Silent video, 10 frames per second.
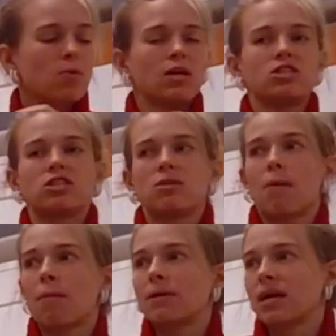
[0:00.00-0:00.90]
which the
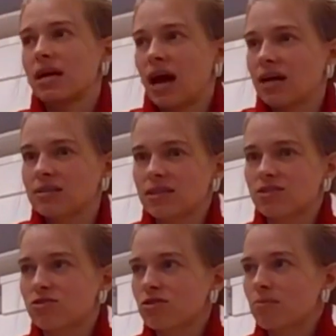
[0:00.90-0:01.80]
public can
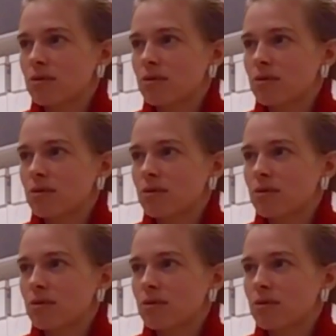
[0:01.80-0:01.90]
access through the